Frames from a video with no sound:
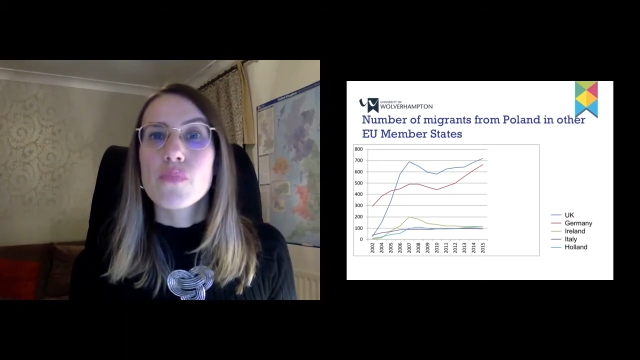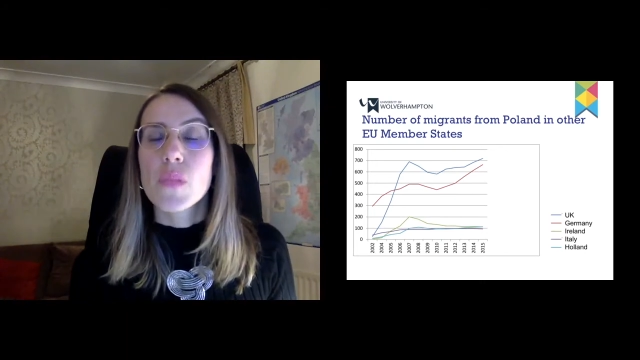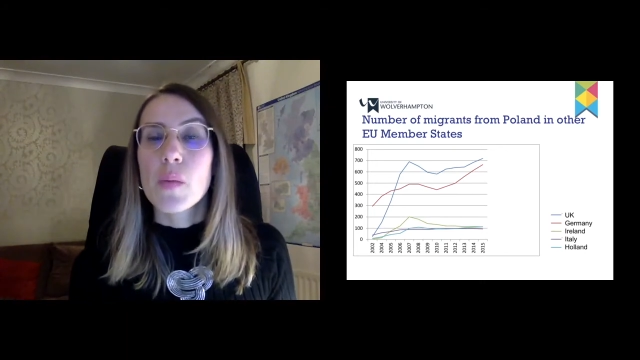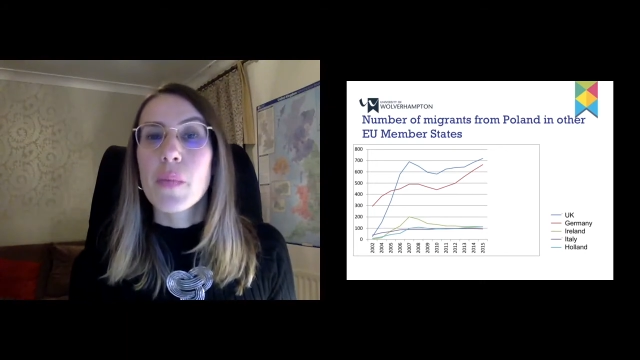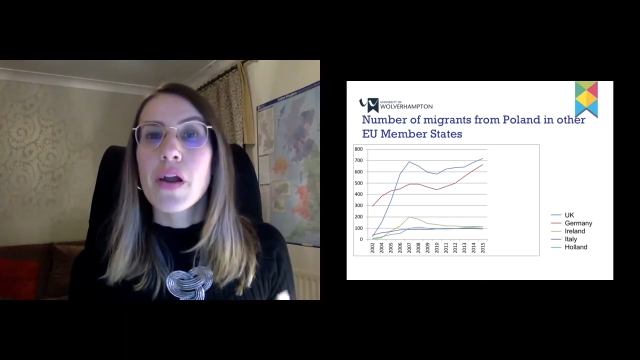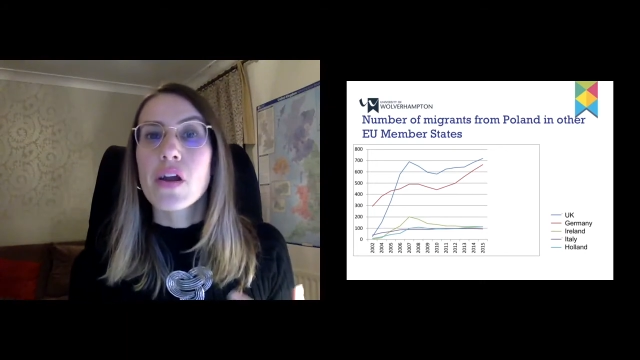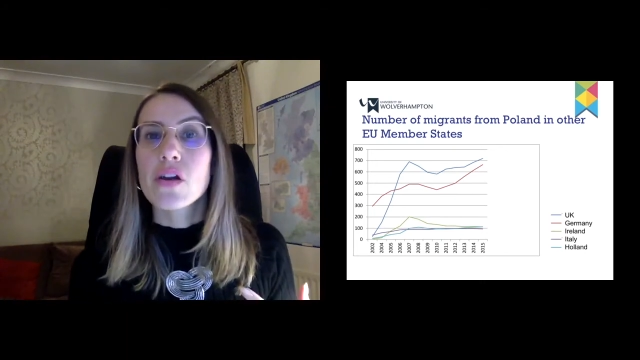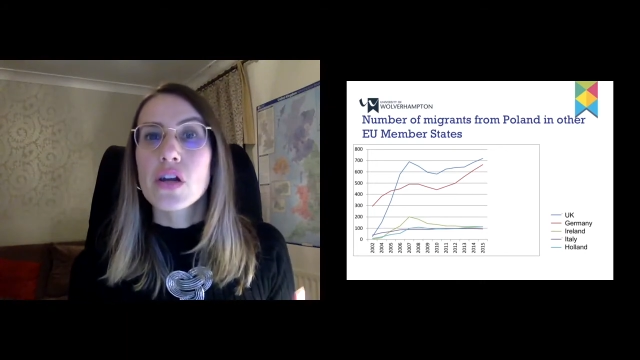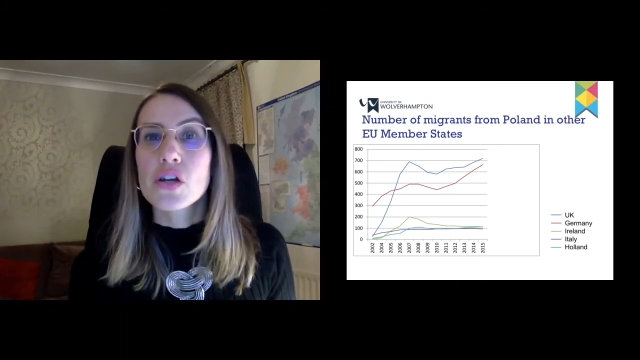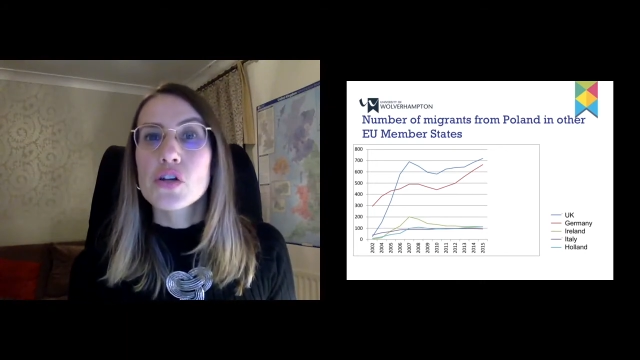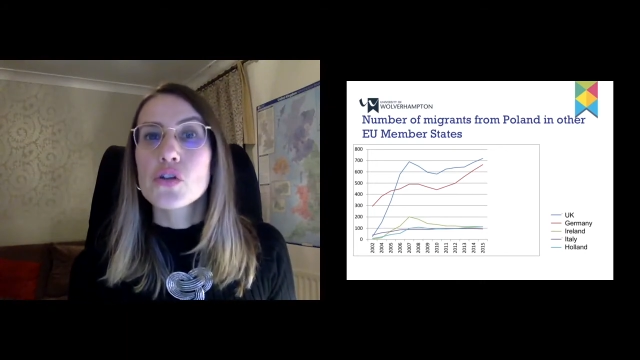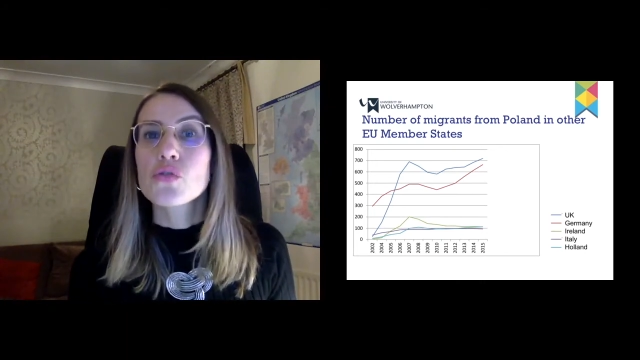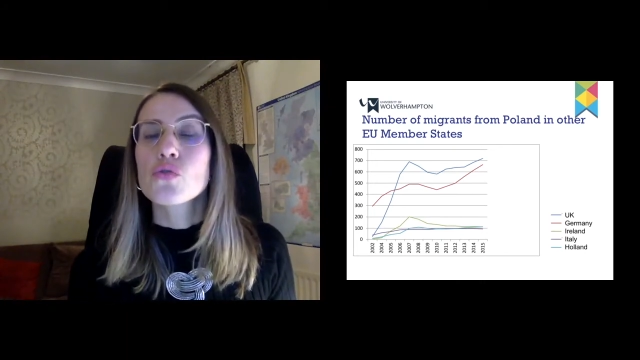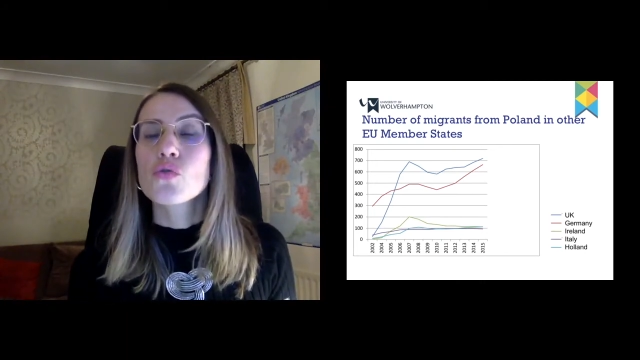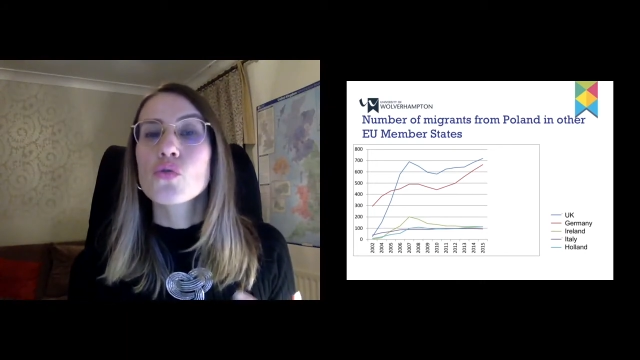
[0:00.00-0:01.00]

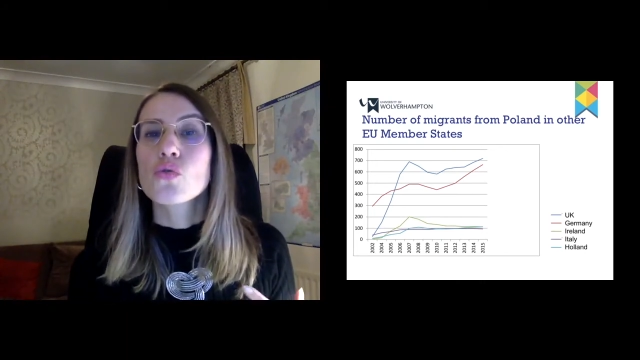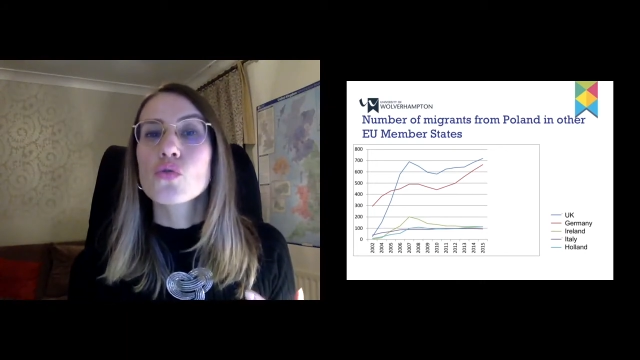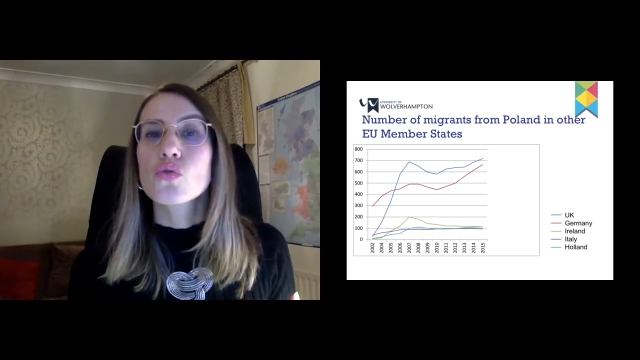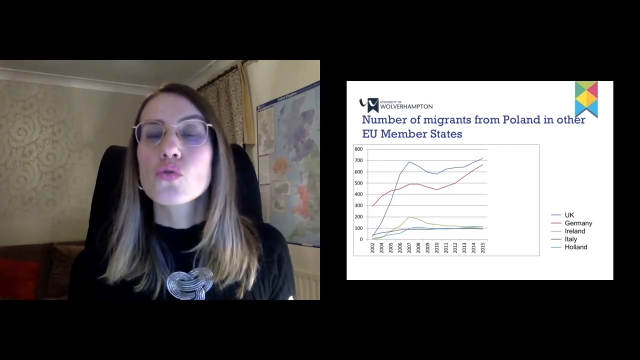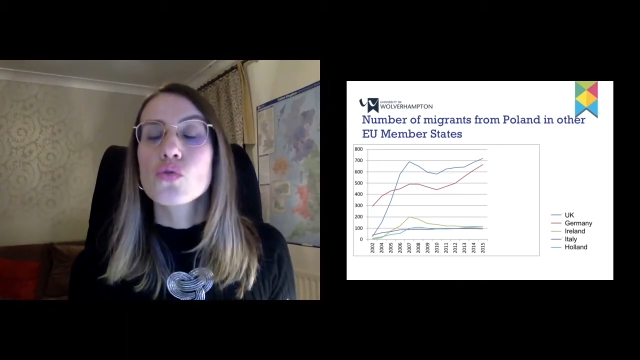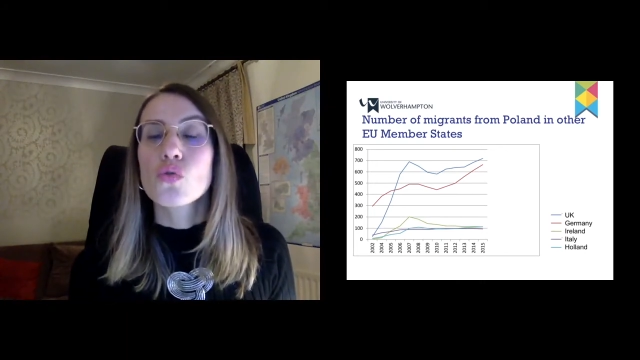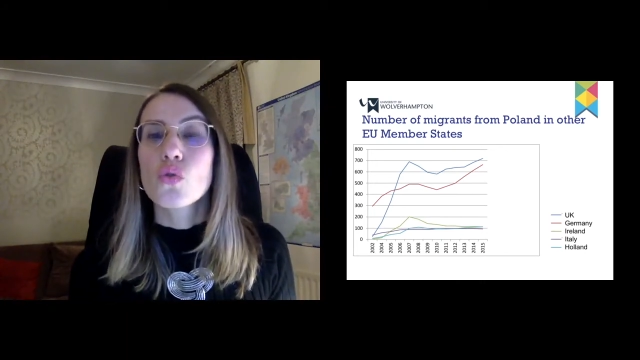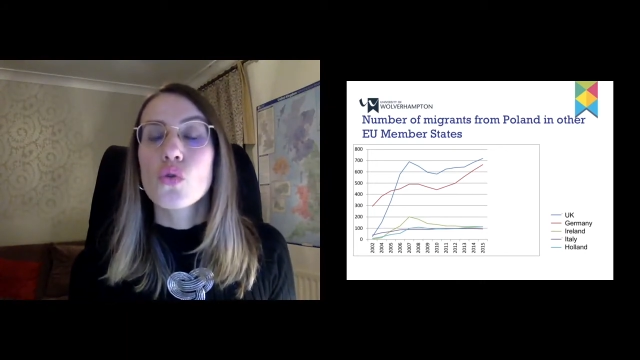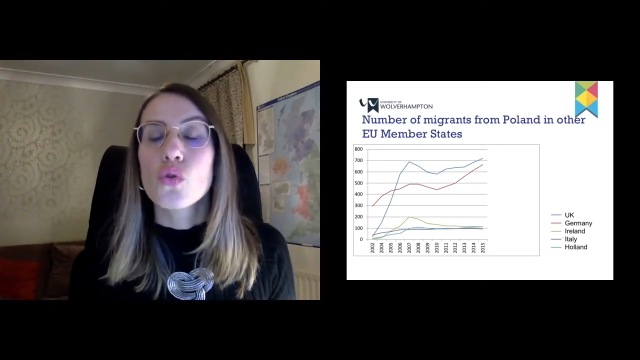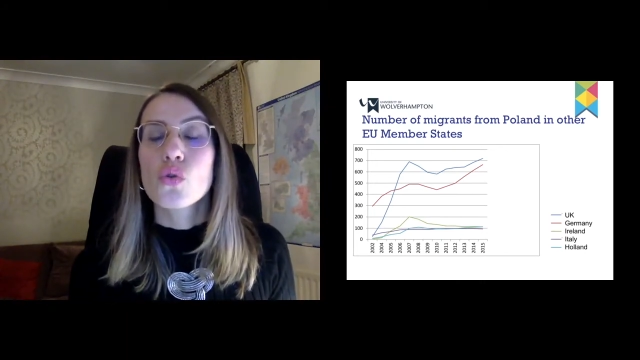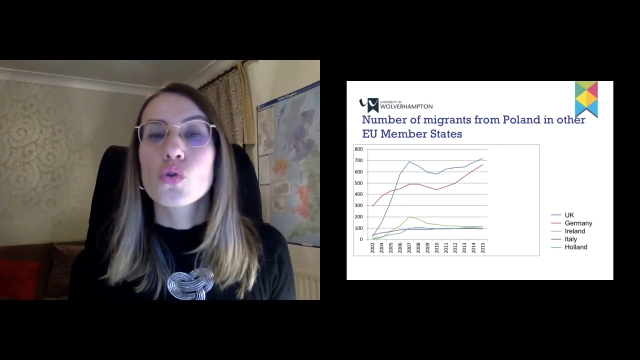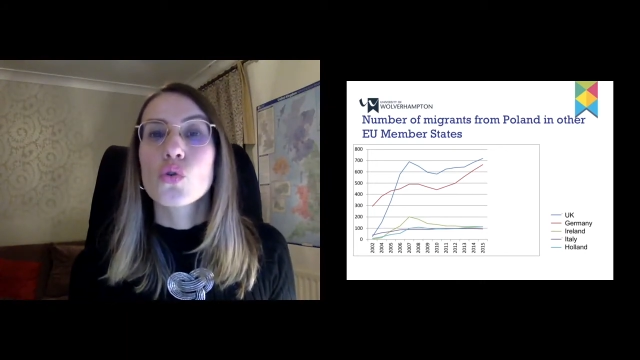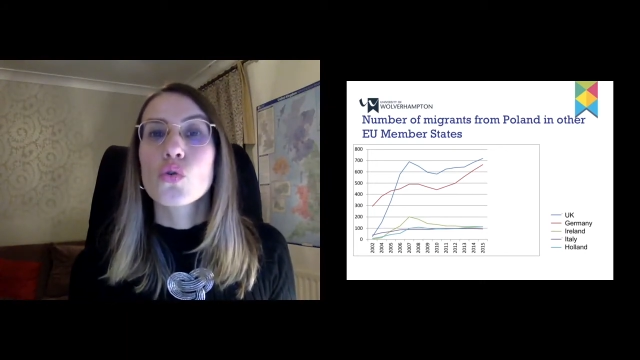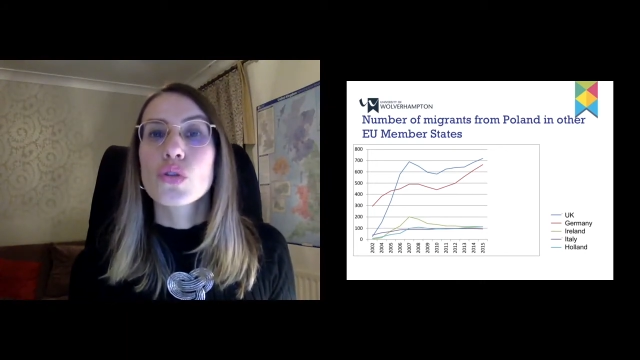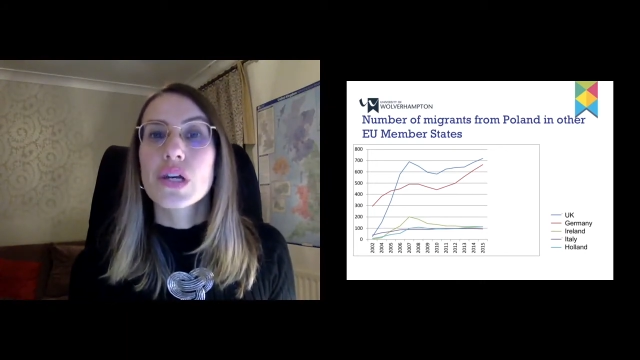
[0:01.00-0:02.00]
migration to
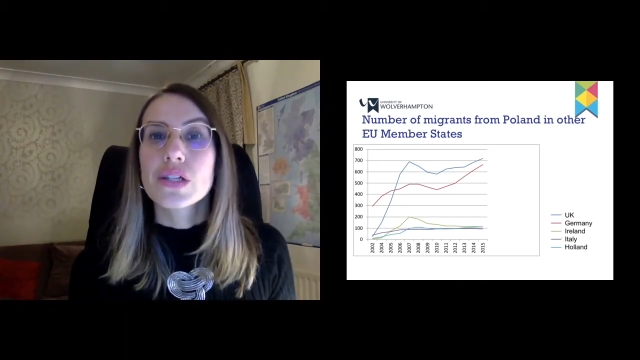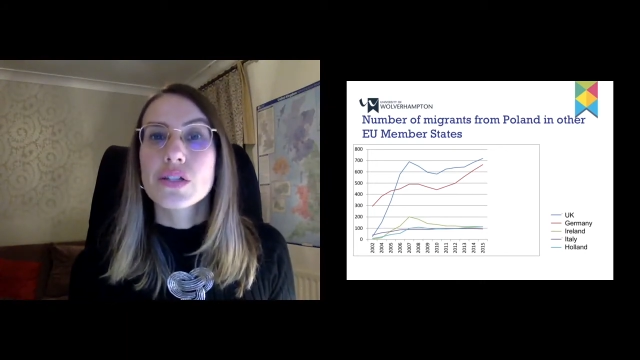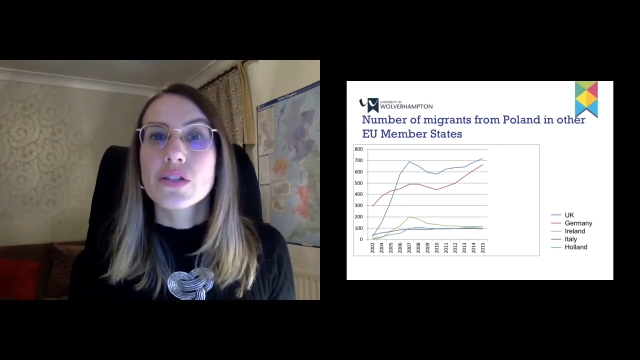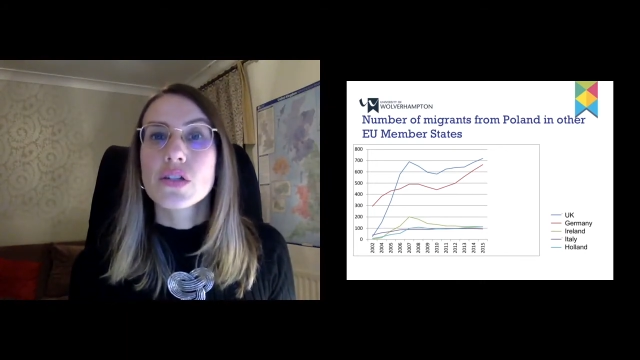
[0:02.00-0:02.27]
United